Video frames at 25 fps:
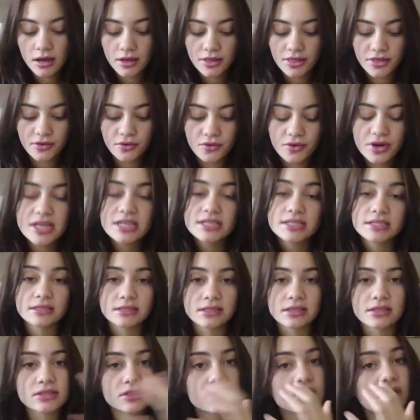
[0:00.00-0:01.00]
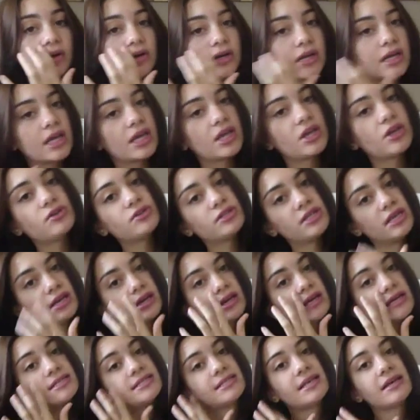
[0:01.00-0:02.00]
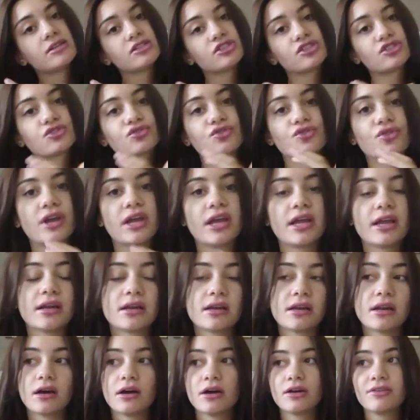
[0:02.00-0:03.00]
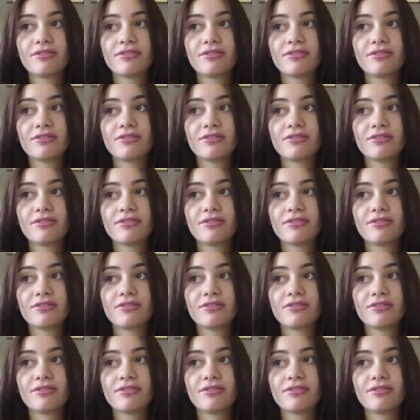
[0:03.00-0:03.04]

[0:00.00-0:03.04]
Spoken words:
The reason I started using a sunscreen,